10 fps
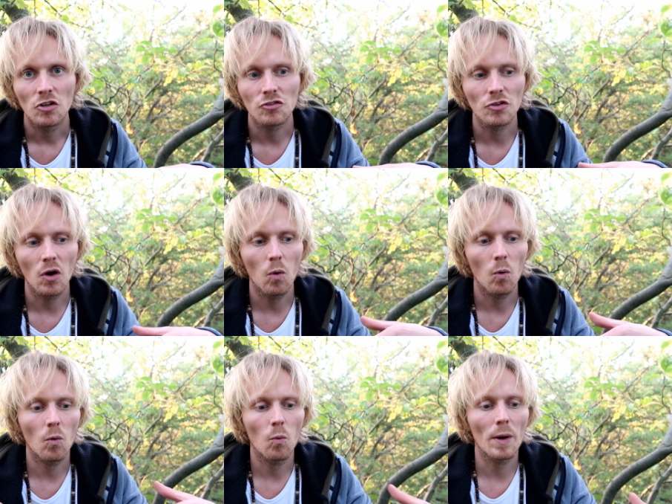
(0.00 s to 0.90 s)

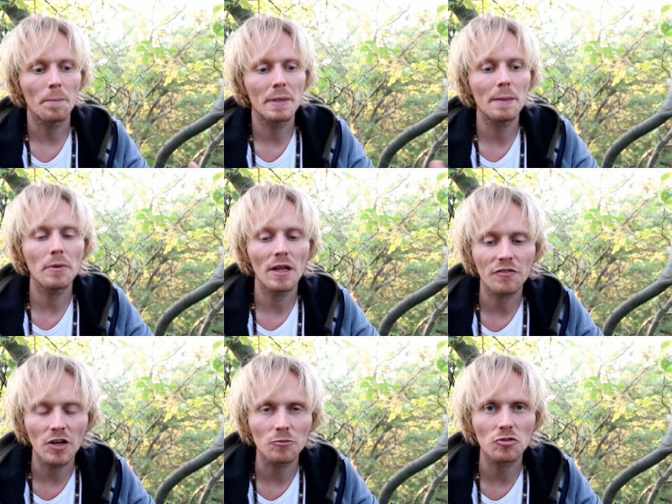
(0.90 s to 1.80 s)
So when people
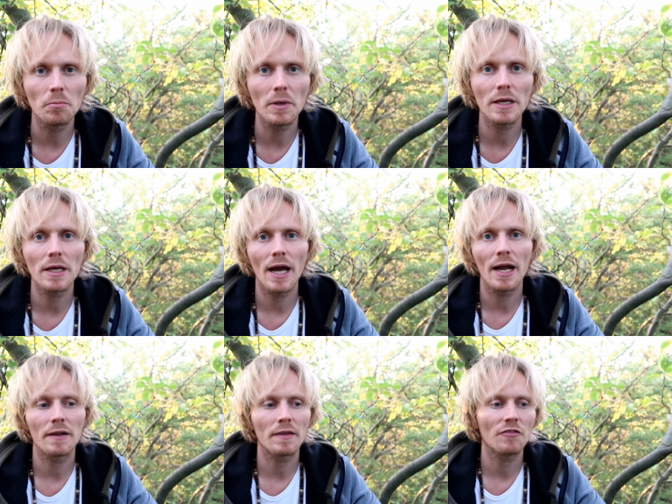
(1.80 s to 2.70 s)
have come to me
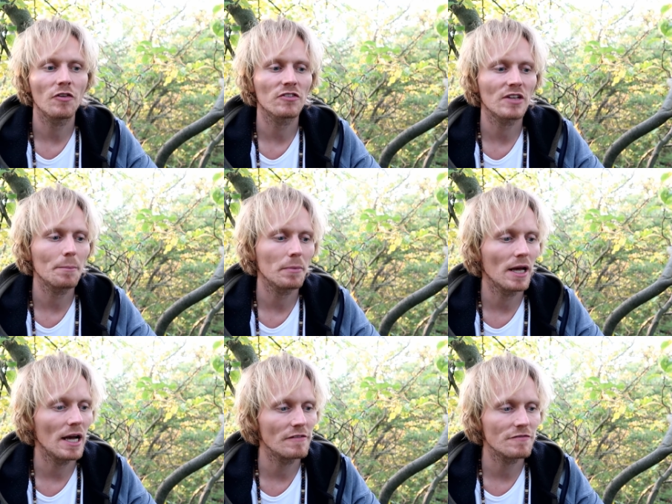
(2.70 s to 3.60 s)
and they, for example,
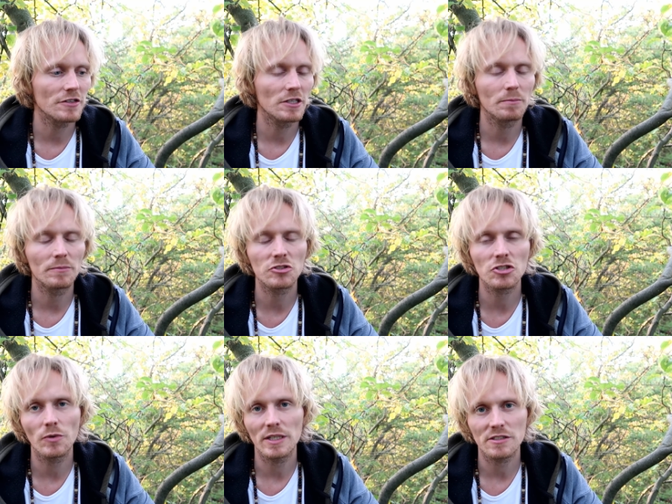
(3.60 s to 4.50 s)
have
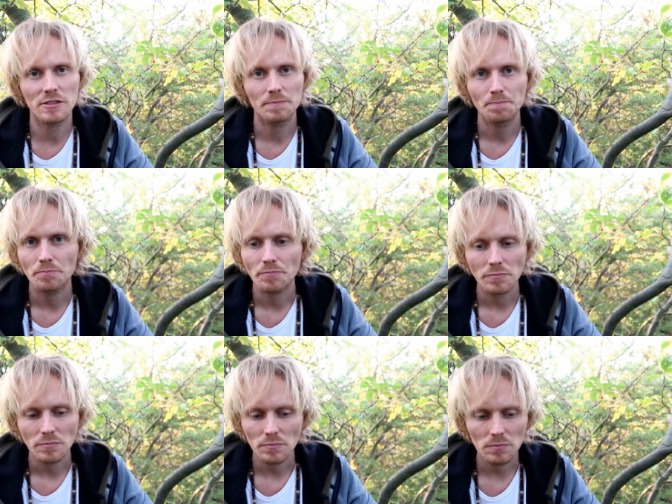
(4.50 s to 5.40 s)
stress,
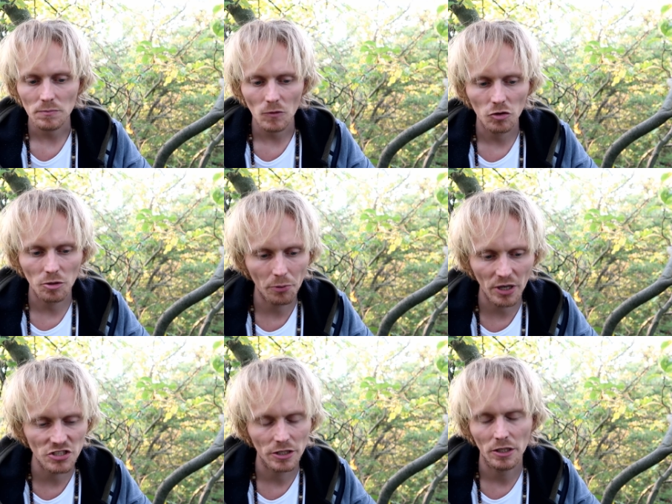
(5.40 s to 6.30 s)

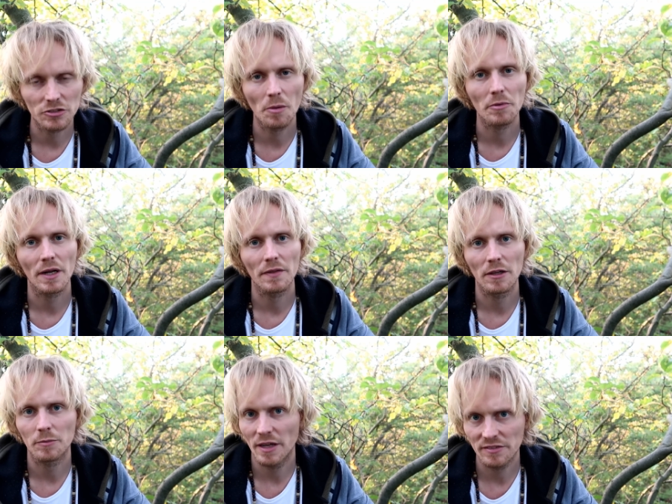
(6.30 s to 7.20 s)
depression, or something like
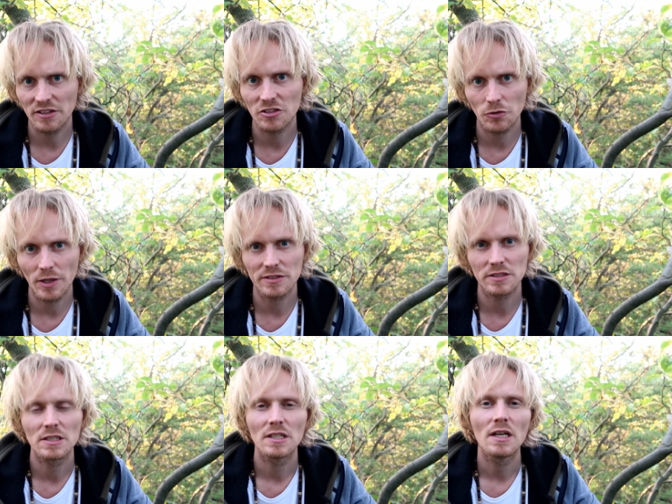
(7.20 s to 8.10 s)
this, but let's say
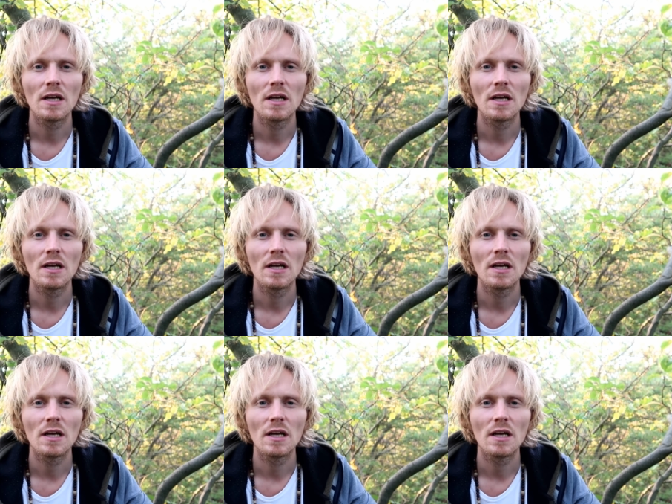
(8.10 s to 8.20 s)
stress,